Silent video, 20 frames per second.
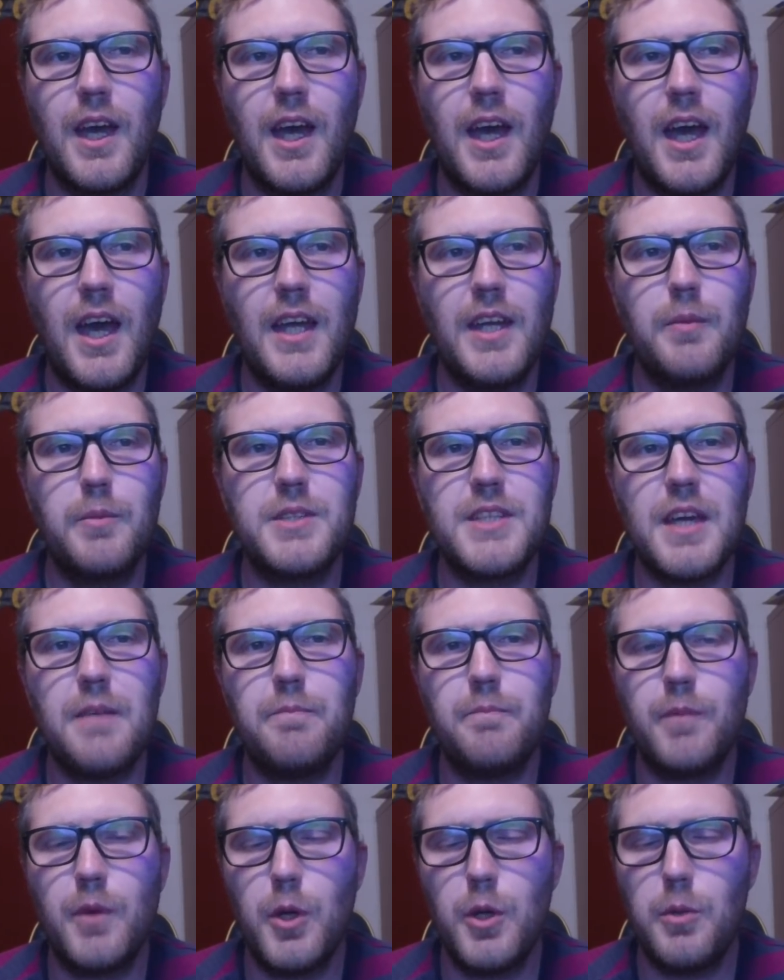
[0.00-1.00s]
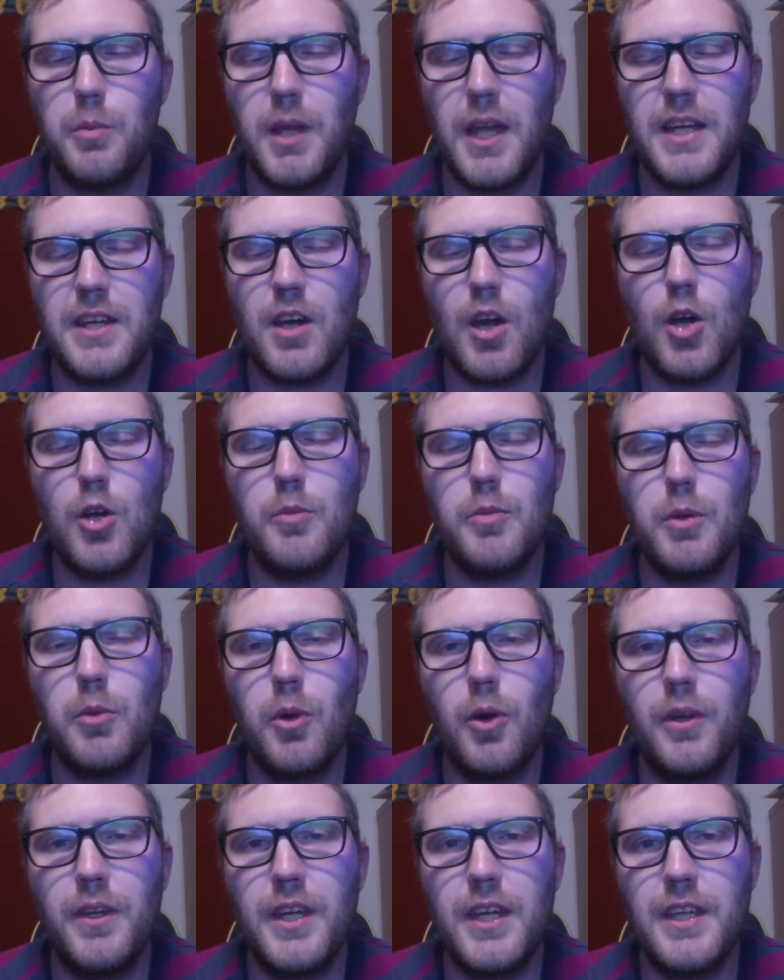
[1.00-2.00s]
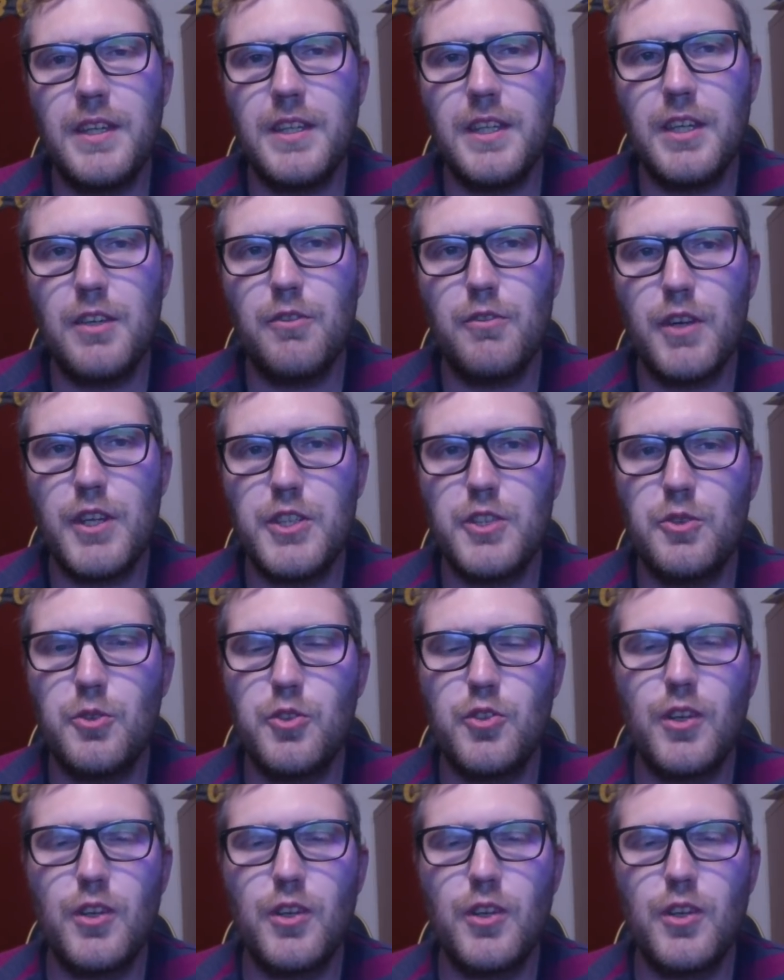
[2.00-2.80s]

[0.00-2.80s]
And number 10, who played Obi-Wan in the original